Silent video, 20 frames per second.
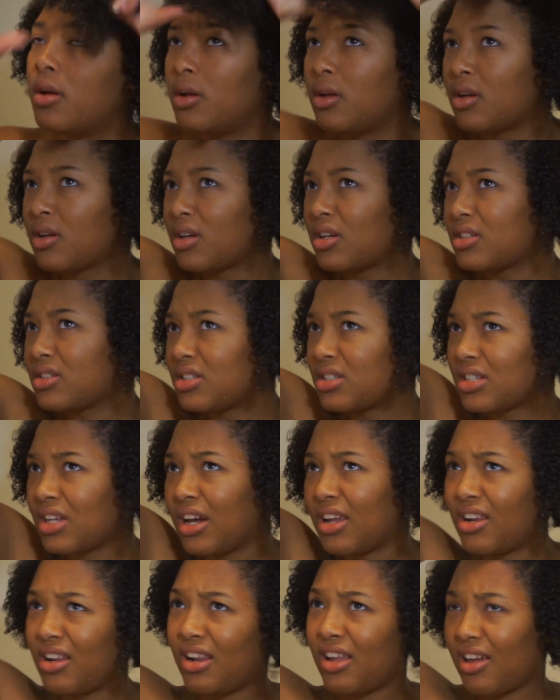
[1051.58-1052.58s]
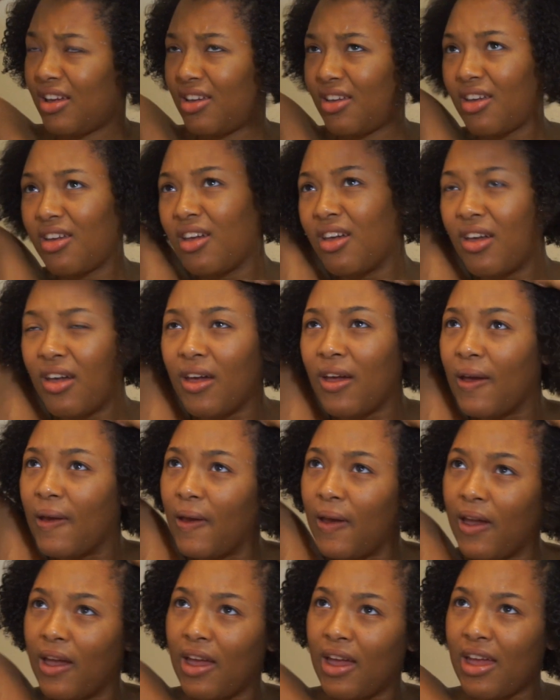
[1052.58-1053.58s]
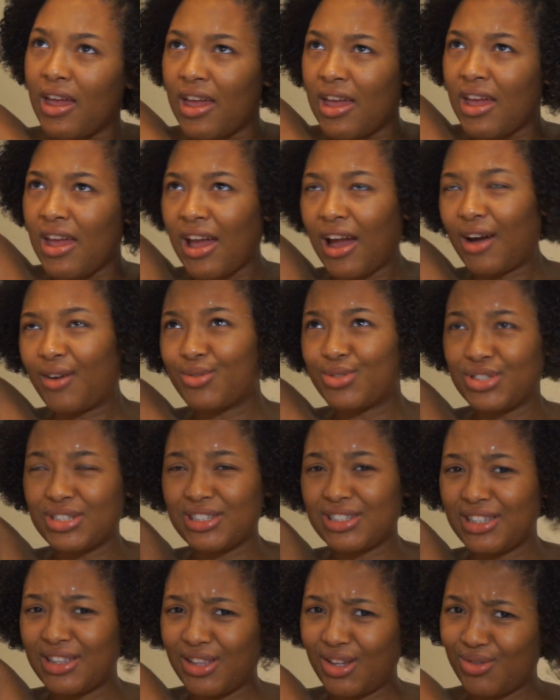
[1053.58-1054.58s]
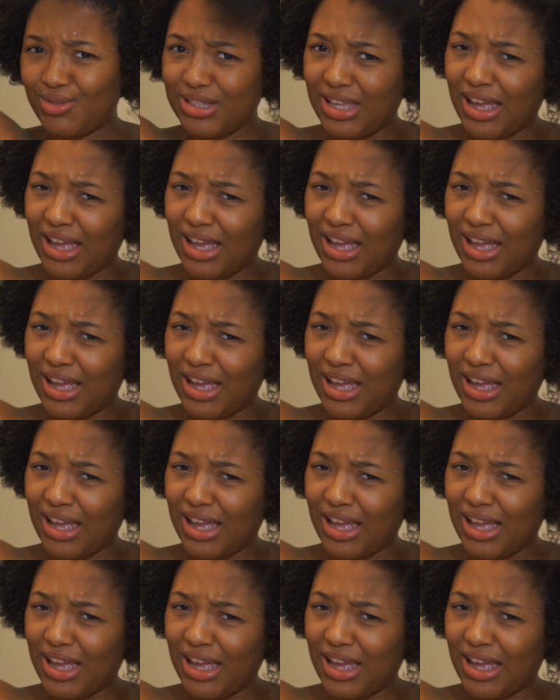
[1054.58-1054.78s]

because it's kind of like I was just in those